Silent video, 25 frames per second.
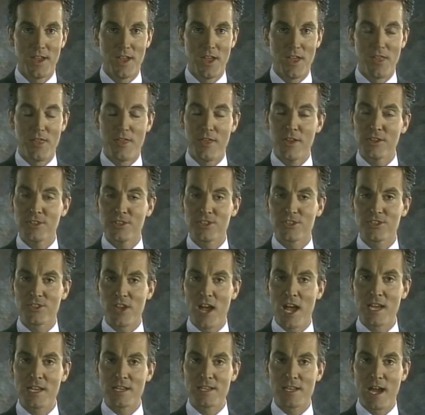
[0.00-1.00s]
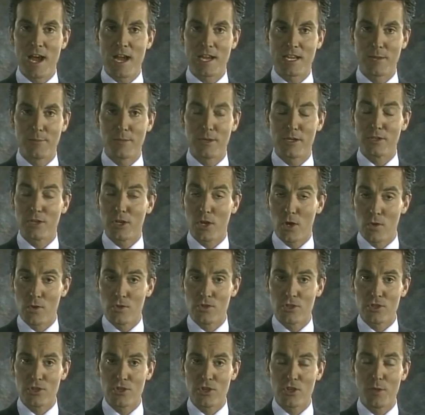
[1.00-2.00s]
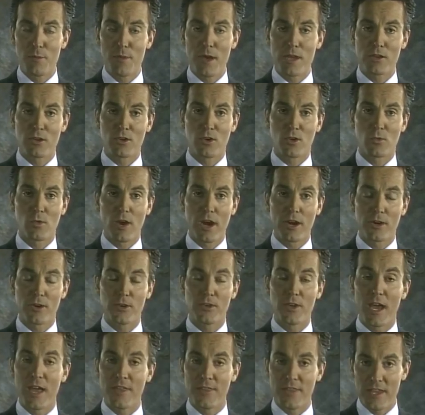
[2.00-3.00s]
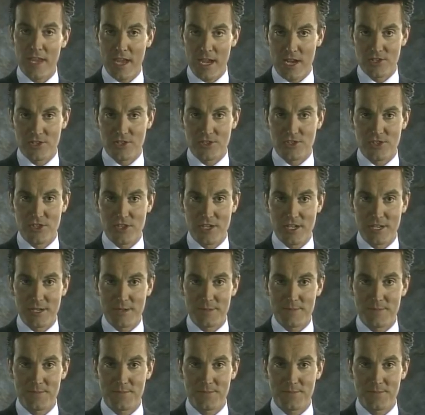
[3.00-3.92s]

This signed document goes into the medical record at the agency.